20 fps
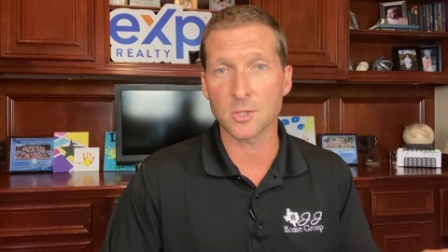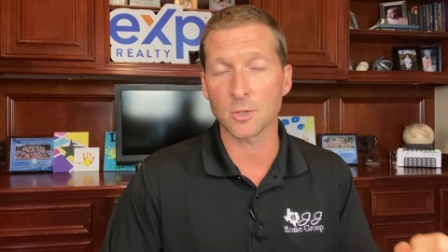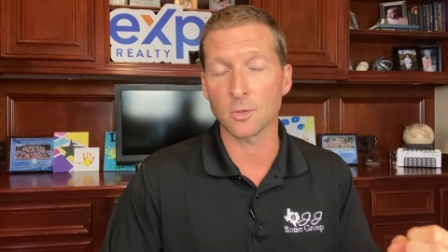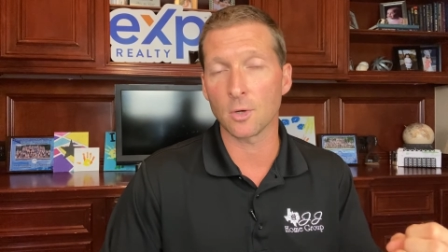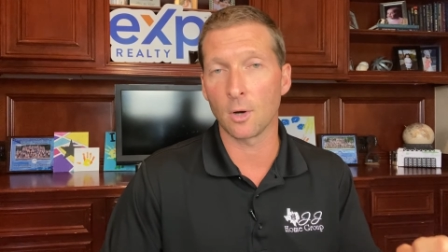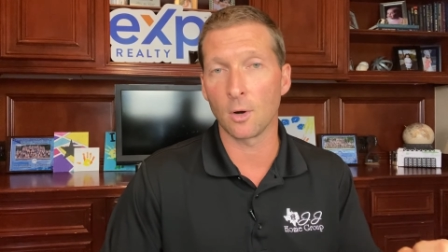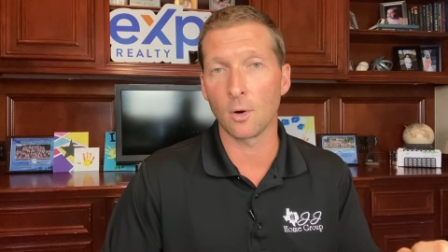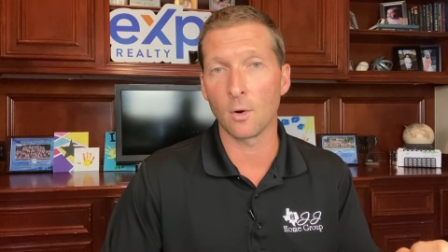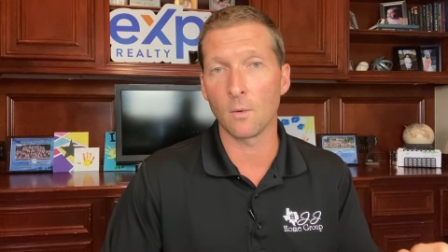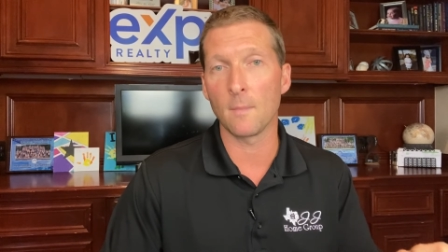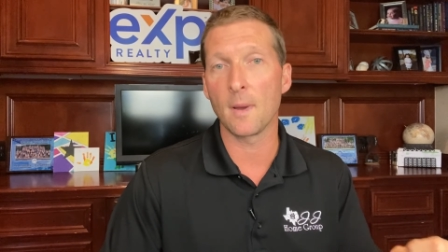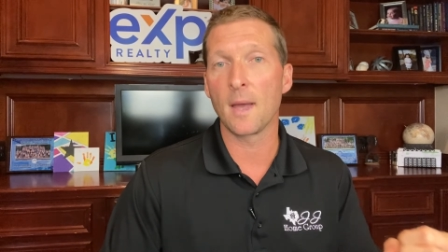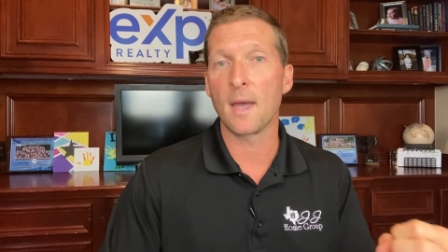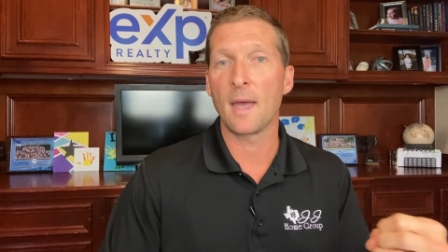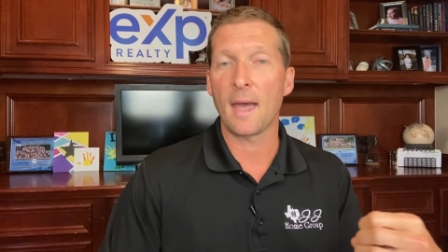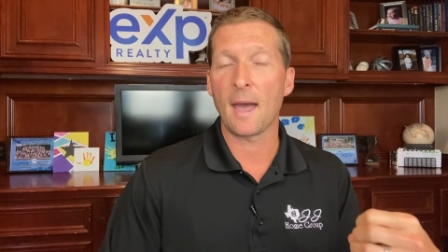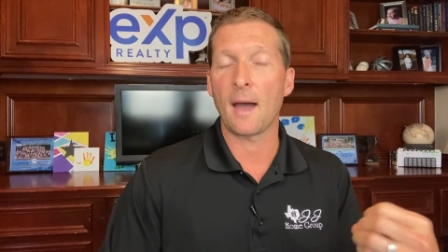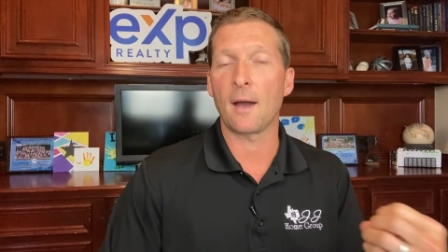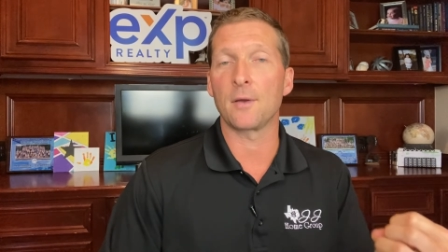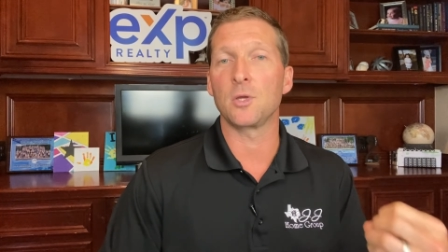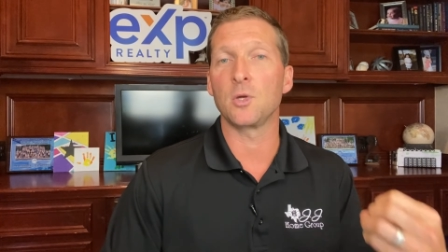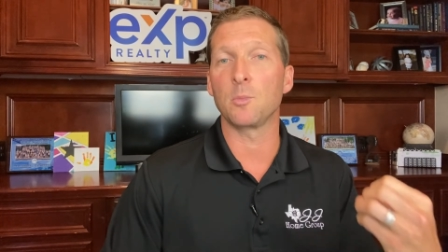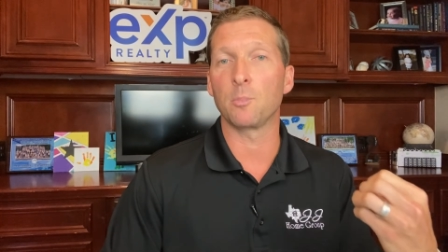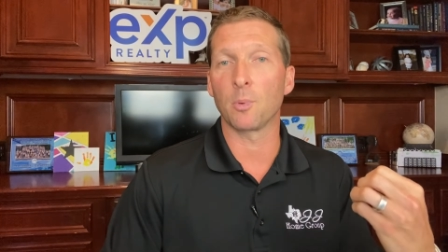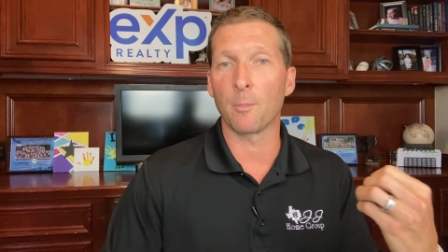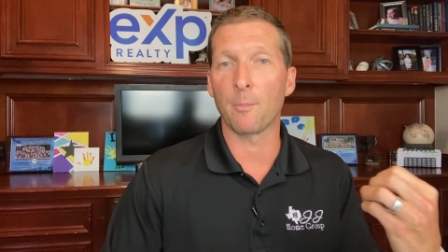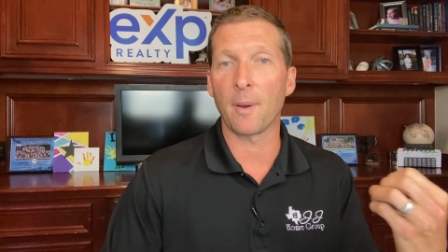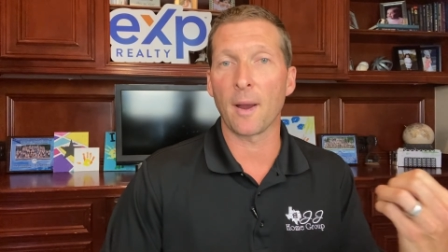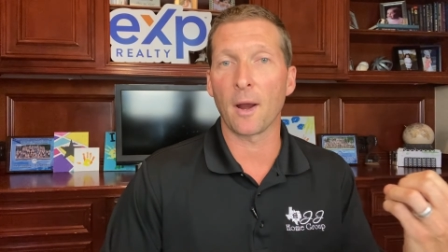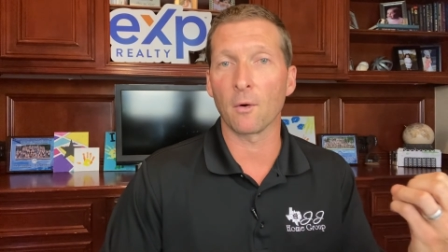your home, how you
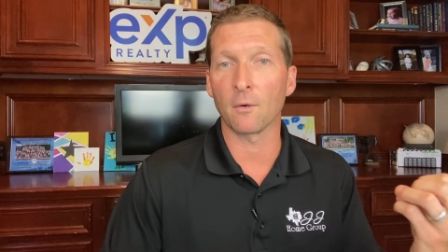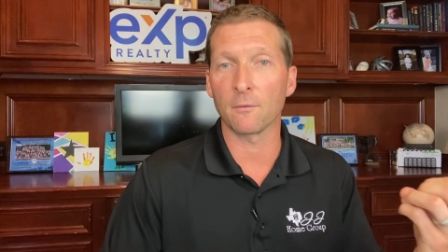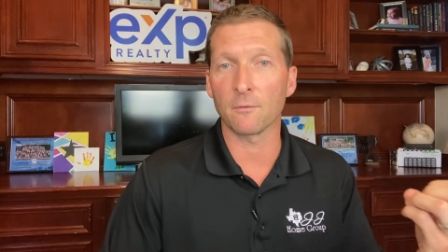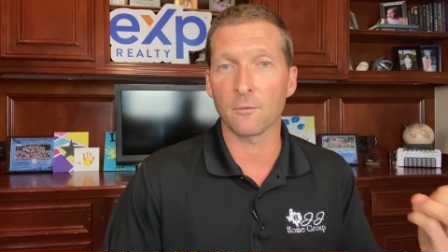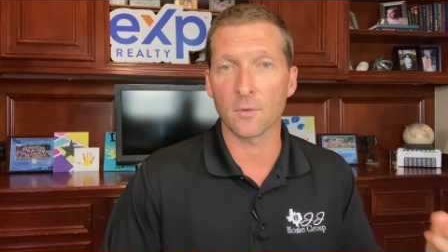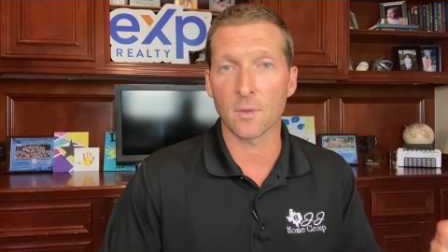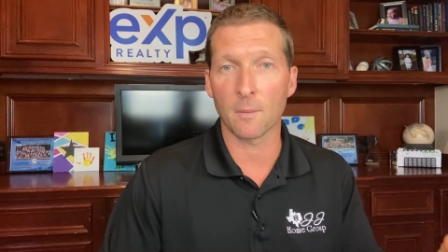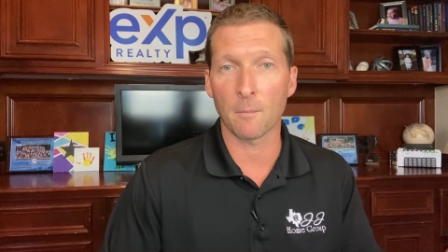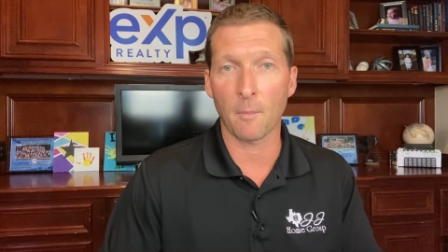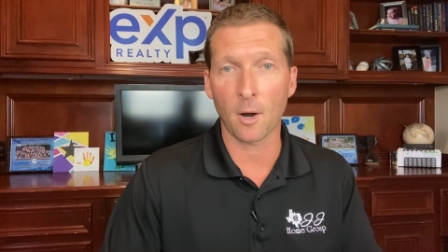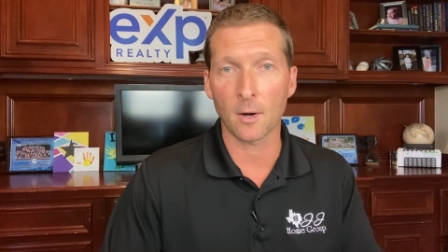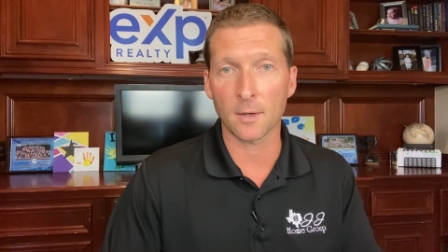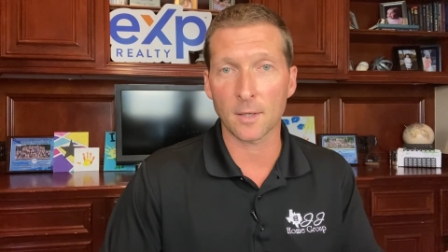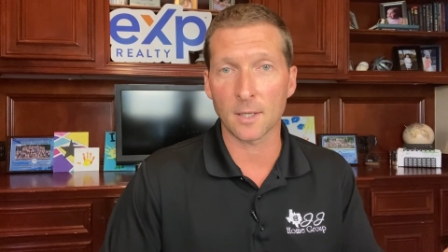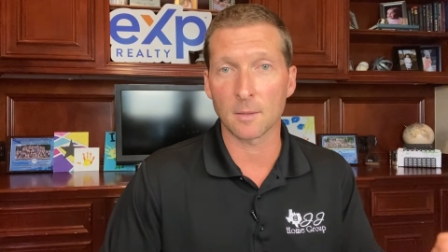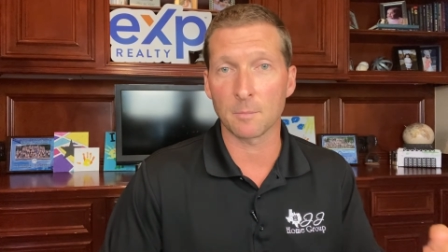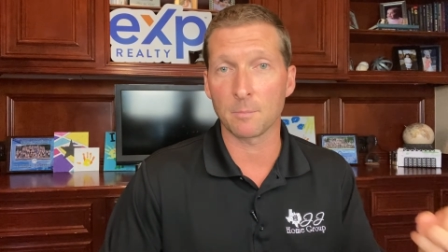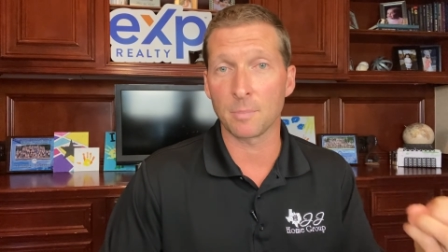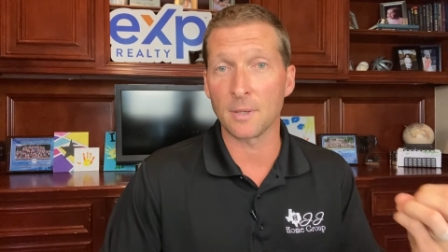prepare it for the market,